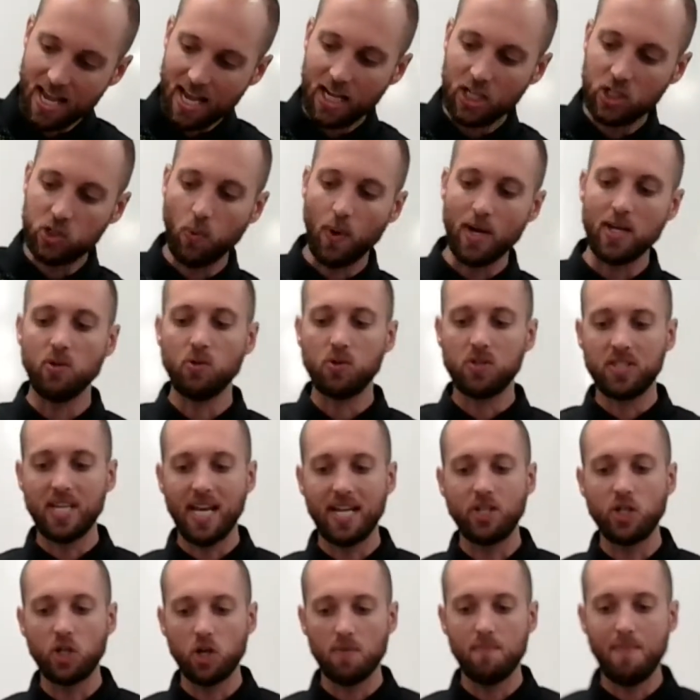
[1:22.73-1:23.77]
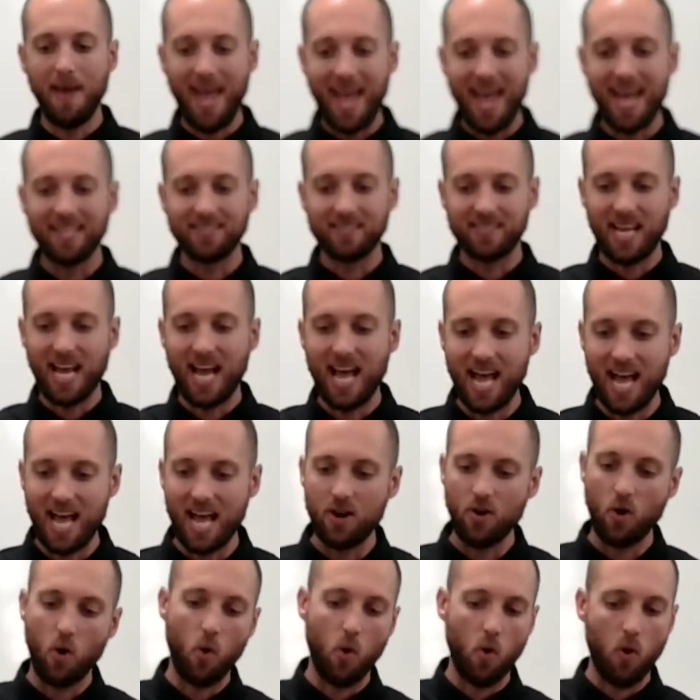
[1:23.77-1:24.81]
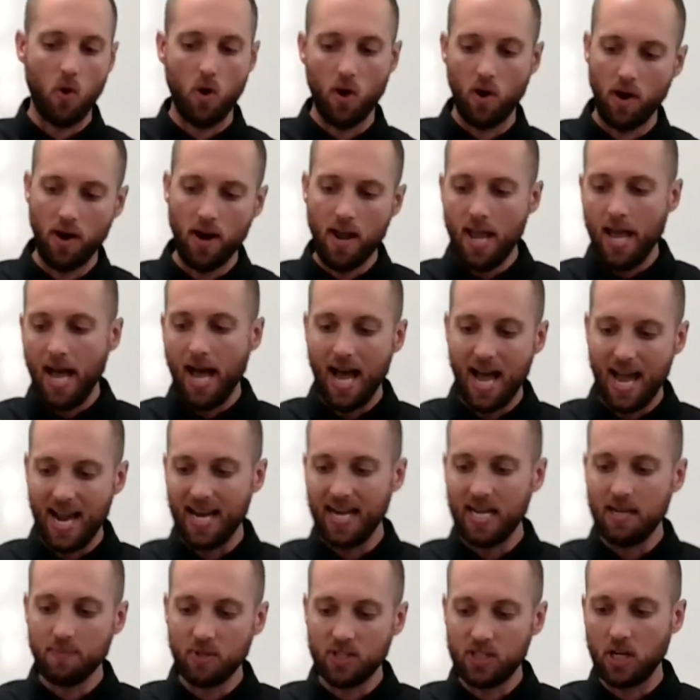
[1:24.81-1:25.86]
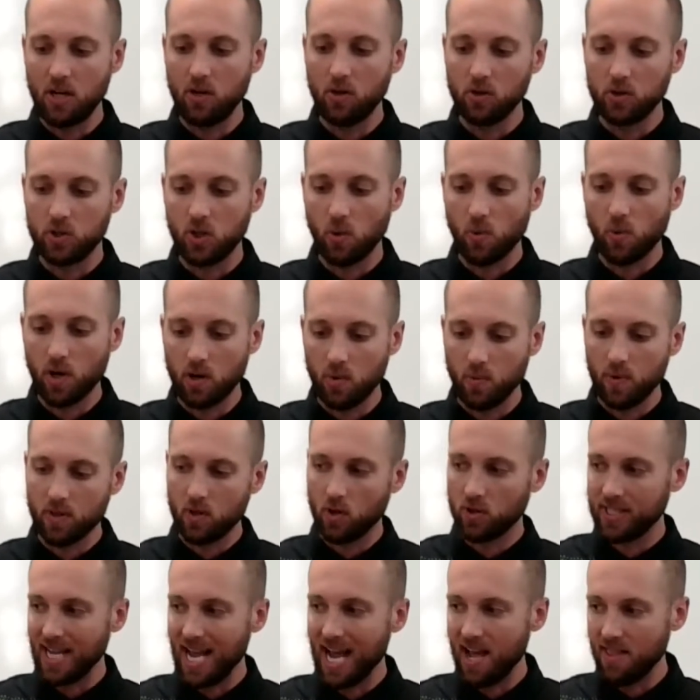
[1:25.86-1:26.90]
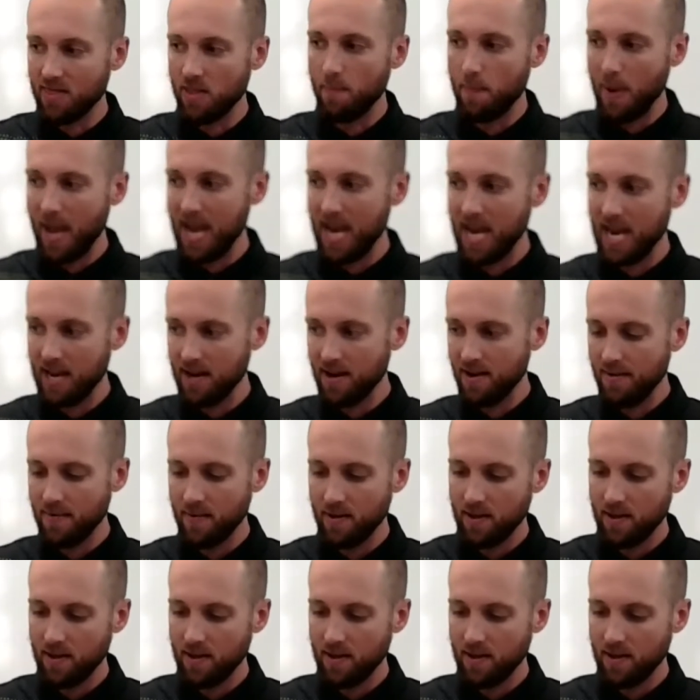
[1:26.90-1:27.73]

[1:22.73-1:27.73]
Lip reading: It's what you set your mass on, or any materials you're working with goes on the pan.